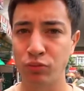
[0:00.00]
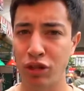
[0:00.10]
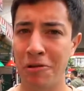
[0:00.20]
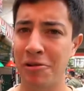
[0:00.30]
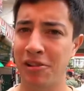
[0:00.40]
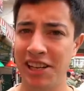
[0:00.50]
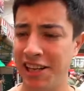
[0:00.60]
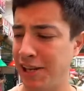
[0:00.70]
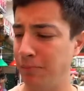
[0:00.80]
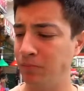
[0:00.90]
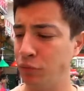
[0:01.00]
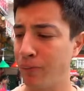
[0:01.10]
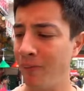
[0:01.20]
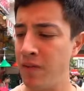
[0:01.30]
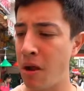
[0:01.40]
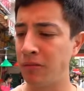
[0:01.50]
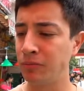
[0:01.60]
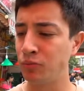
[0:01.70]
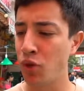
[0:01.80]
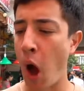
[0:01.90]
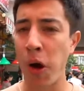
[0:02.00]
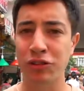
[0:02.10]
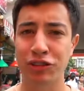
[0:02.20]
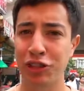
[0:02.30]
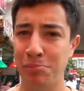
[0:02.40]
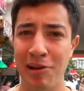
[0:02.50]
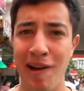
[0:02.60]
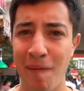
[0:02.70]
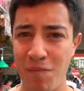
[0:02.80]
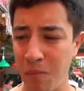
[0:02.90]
Oh, yum. Oh, man.